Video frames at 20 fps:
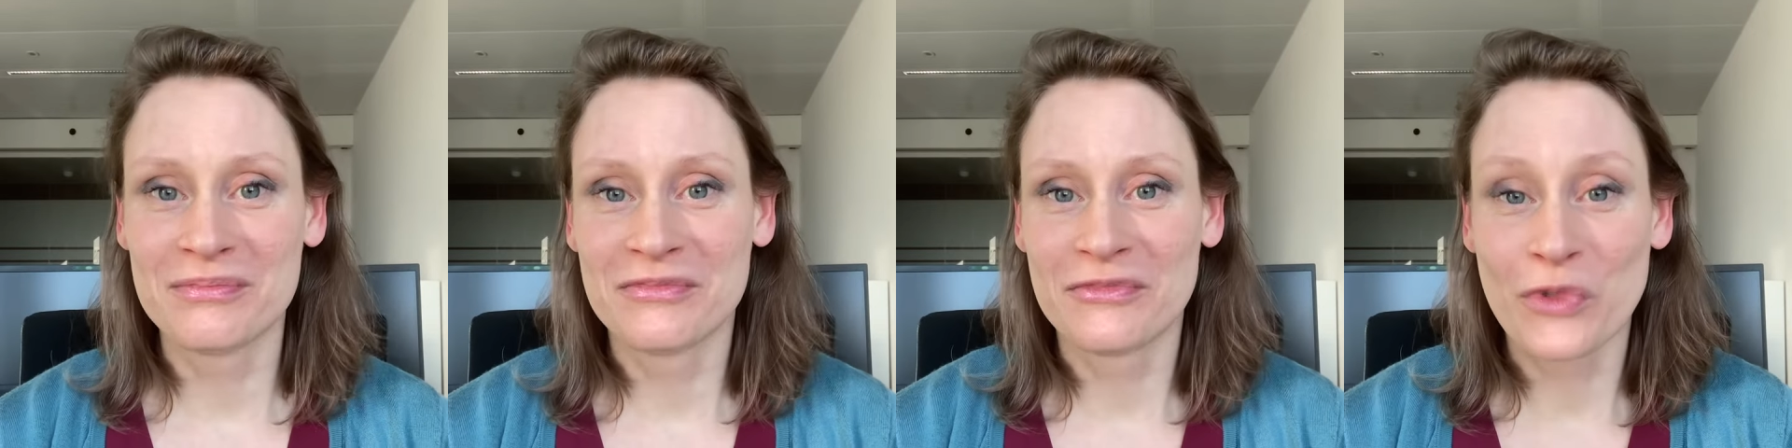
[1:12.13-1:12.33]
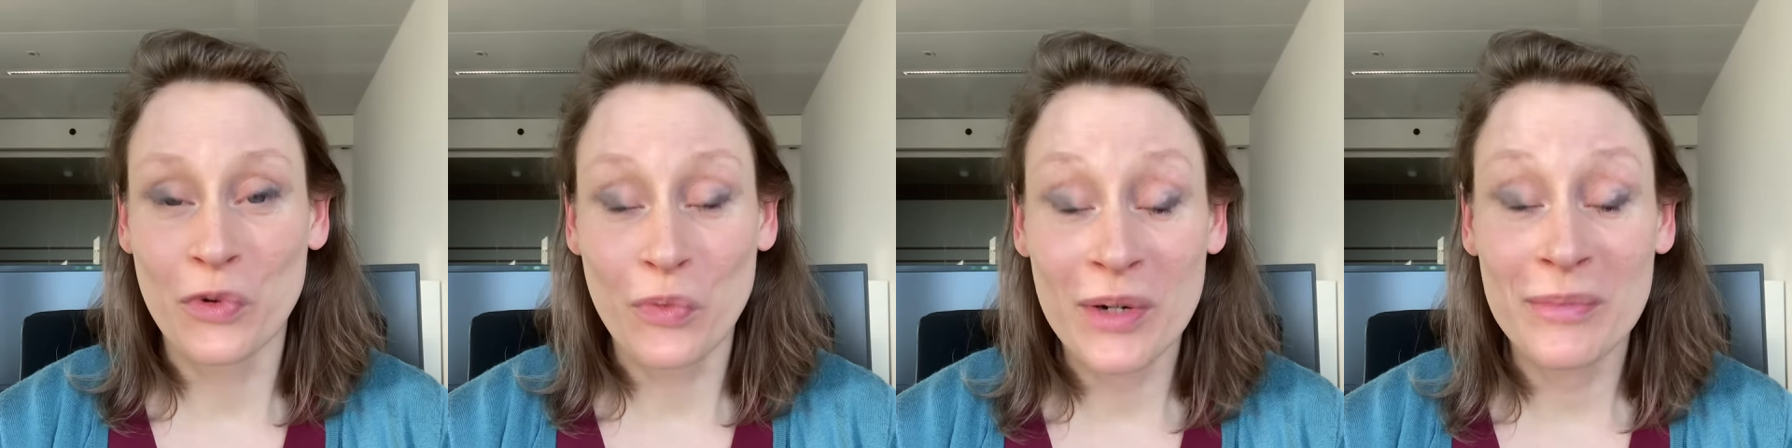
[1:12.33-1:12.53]

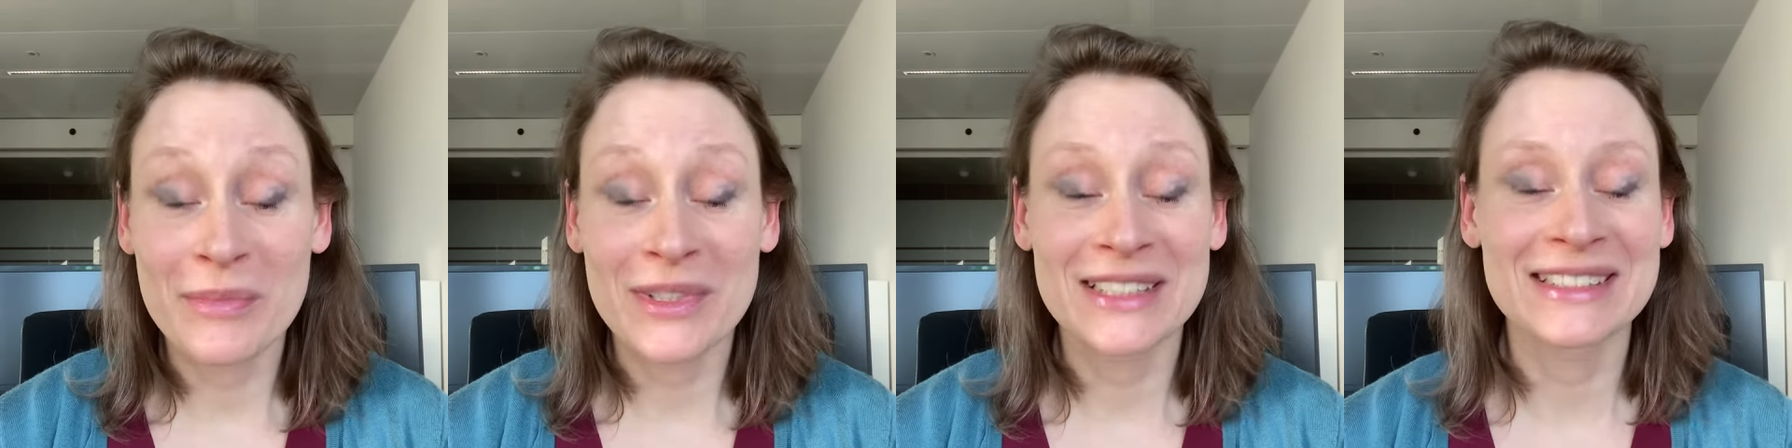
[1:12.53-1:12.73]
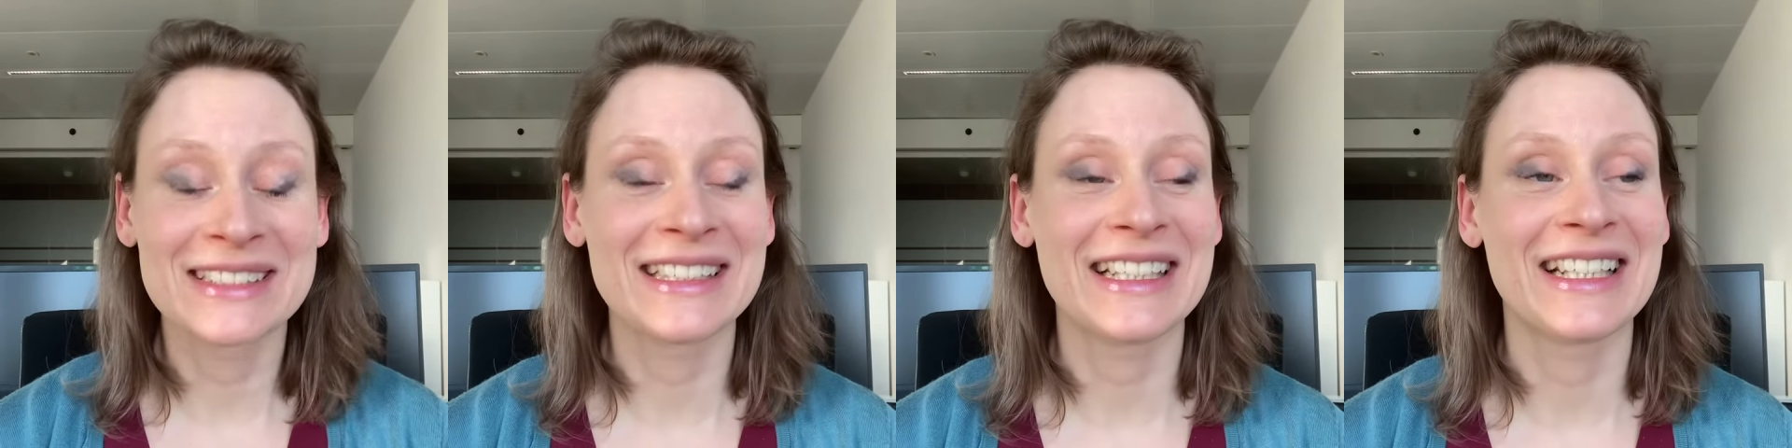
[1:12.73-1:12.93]

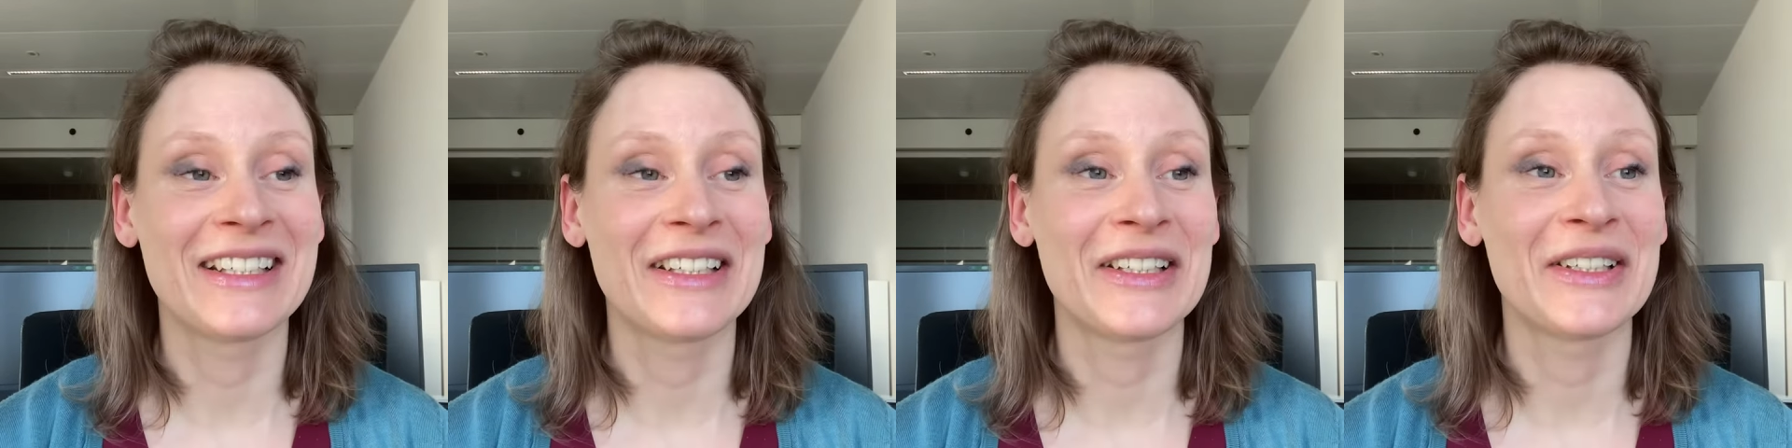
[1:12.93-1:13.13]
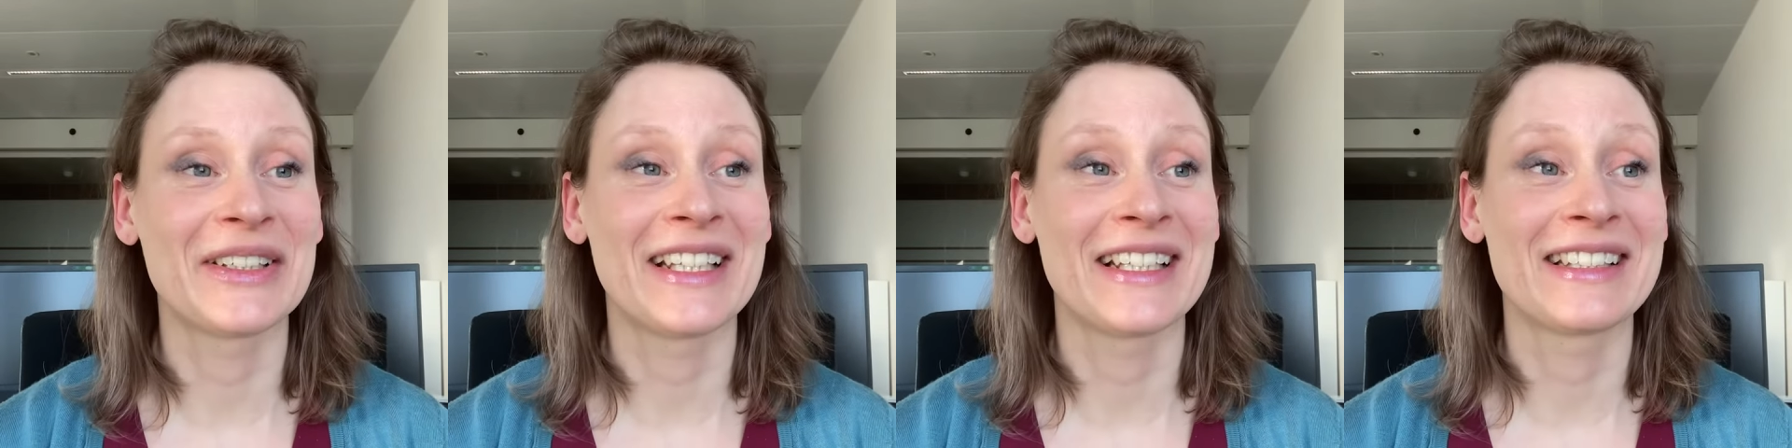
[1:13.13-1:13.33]
woman
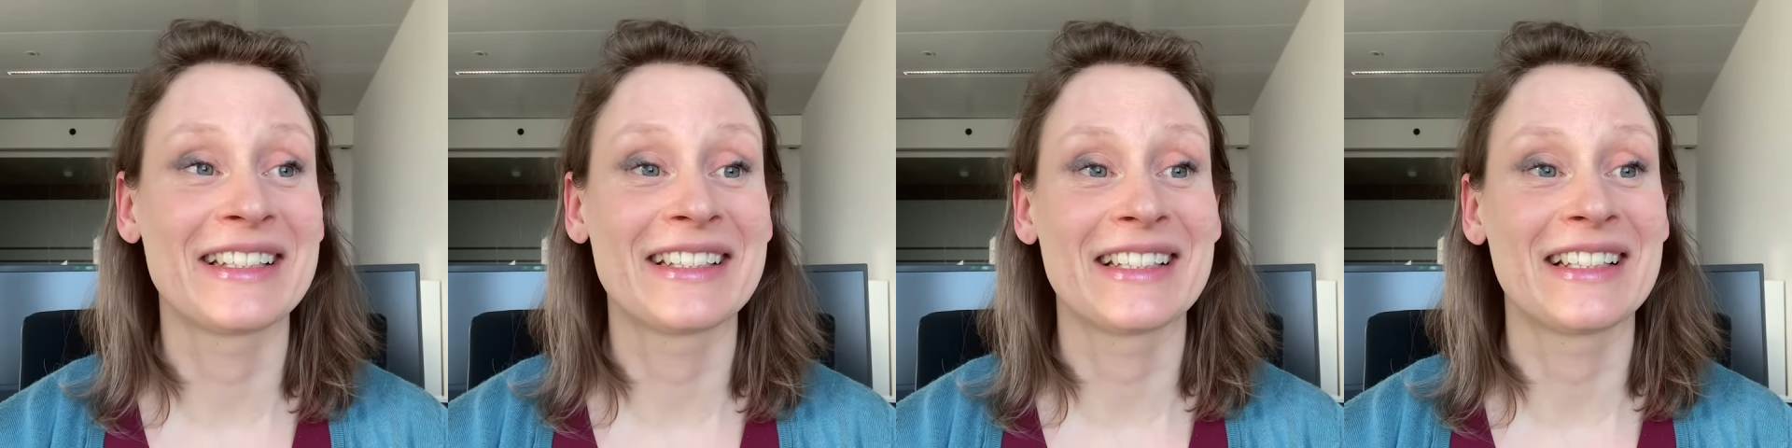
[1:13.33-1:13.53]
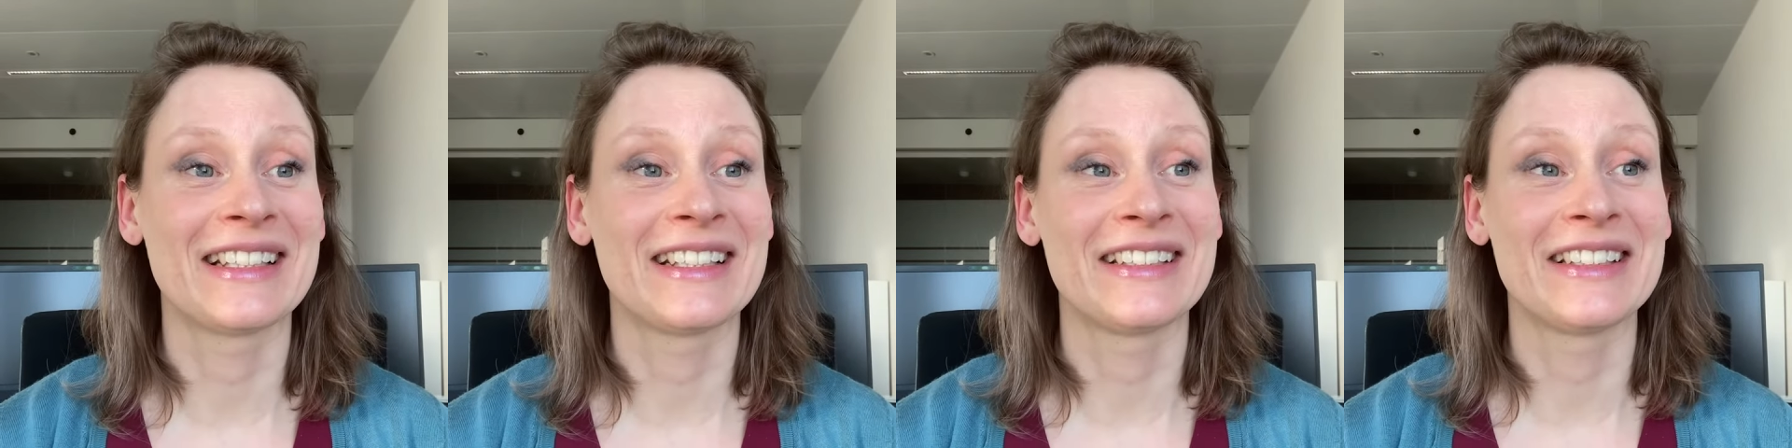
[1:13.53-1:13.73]
that